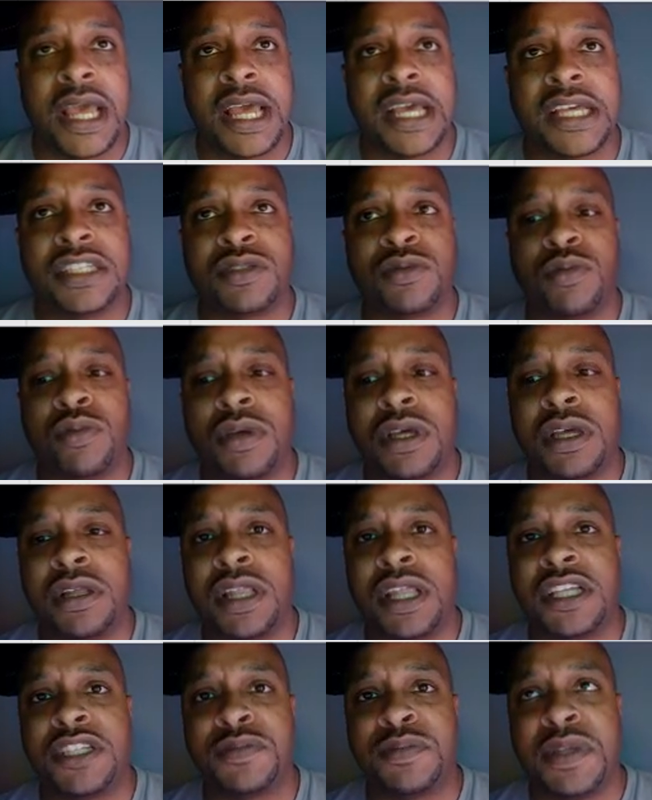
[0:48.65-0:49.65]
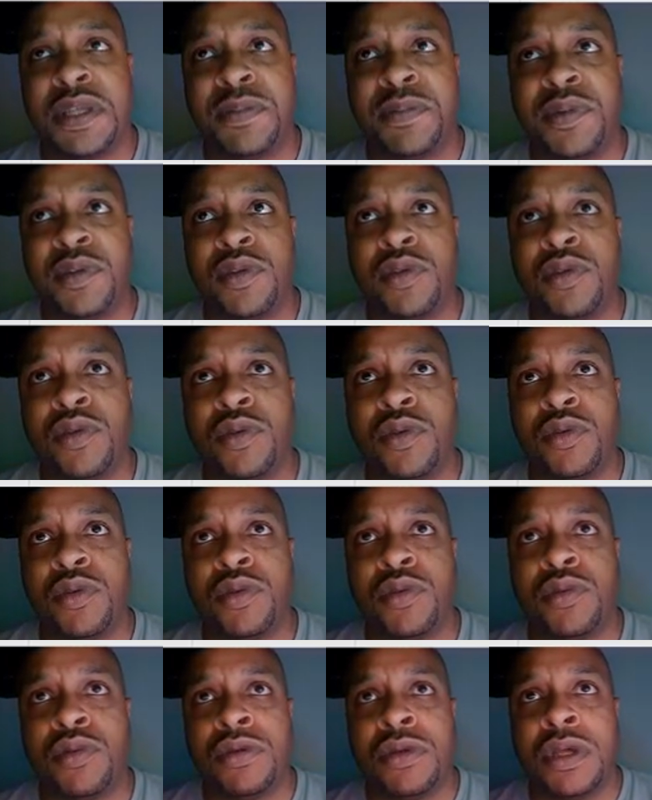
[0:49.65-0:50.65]
as well as people
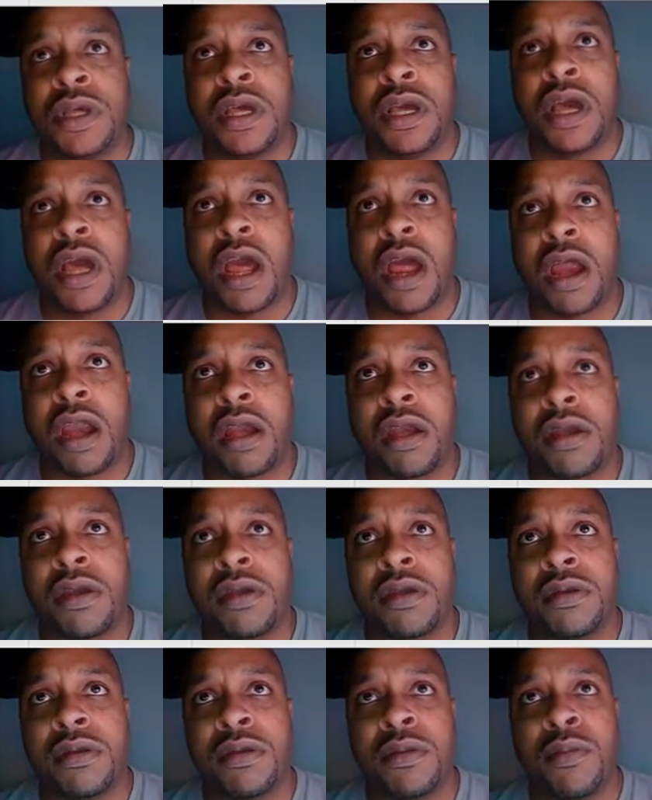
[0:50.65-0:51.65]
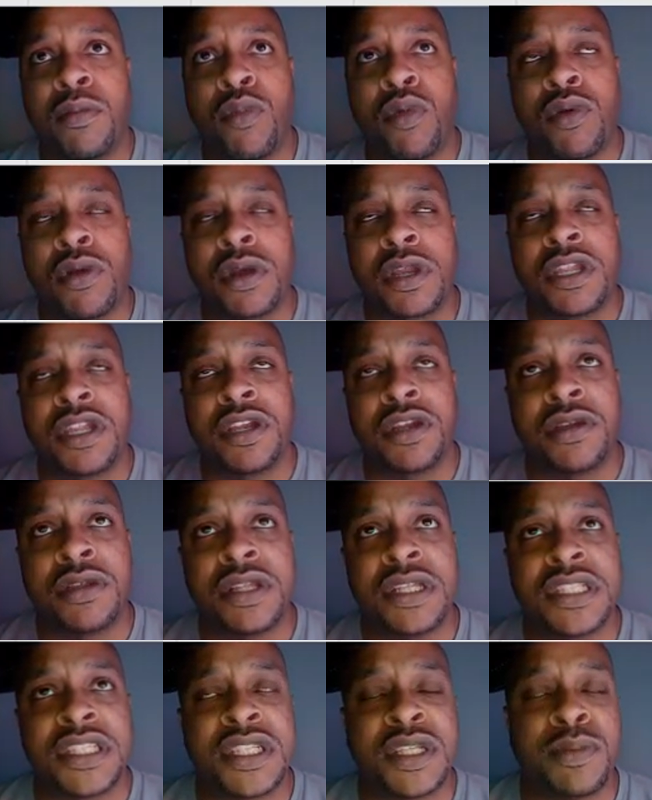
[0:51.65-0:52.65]
who are more
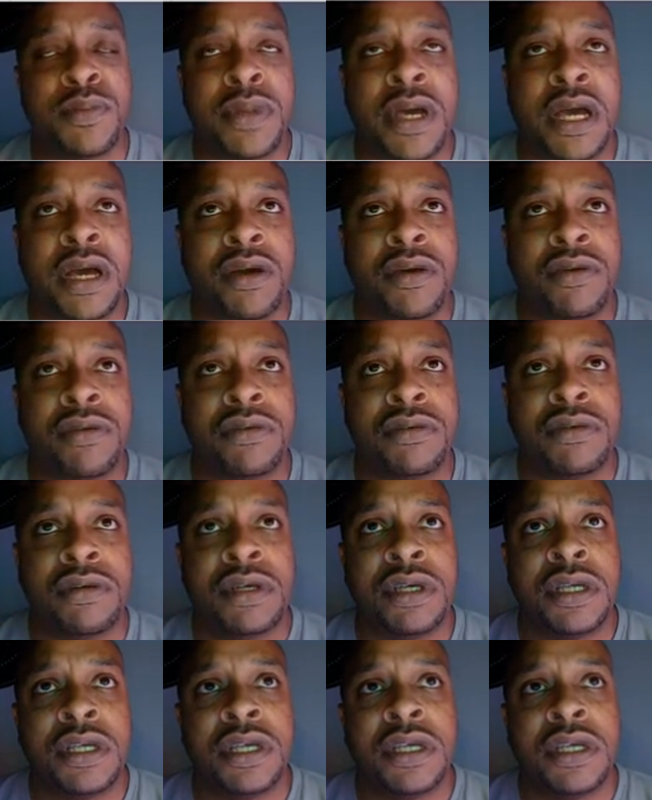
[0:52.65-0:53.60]
curious about